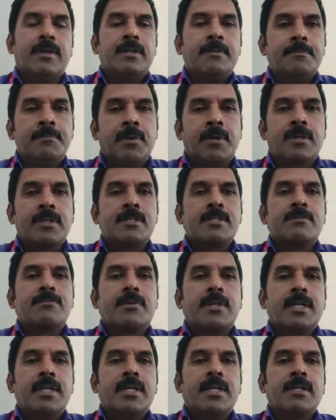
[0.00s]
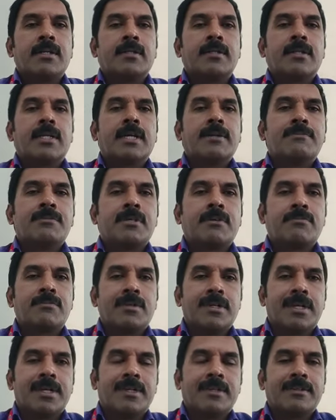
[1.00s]
importance of training and types
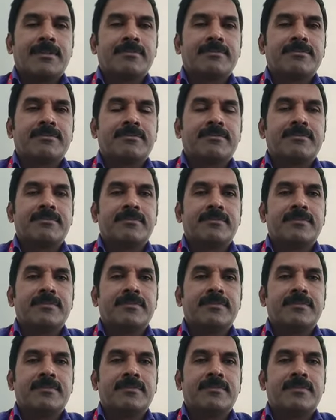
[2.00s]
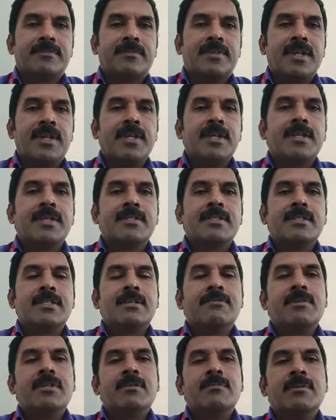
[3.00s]
of training. Training is
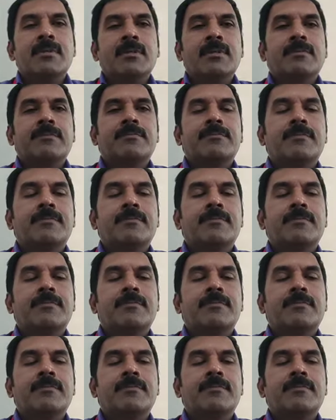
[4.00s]
inevitable.